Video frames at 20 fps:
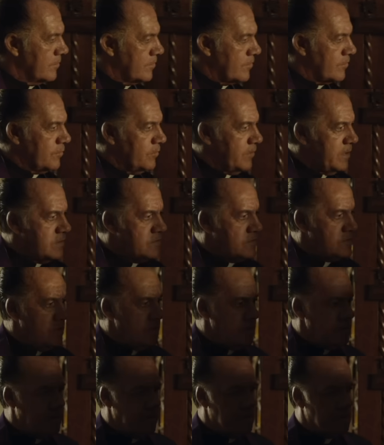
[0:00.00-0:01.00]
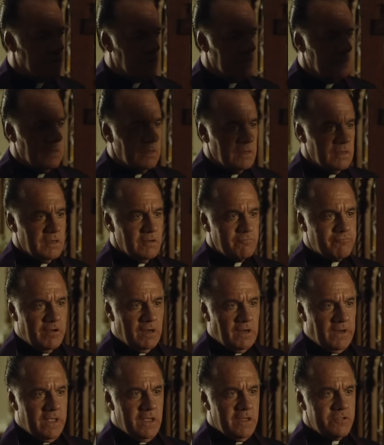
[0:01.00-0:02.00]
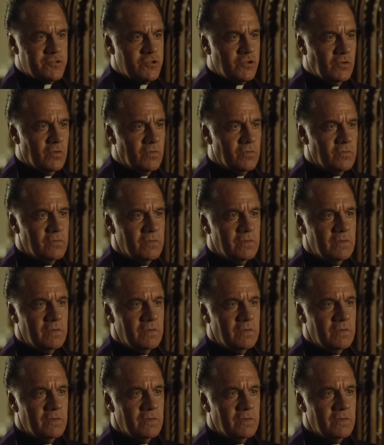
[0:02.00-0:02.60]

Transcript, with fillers: Sweet Jesus, it really is you.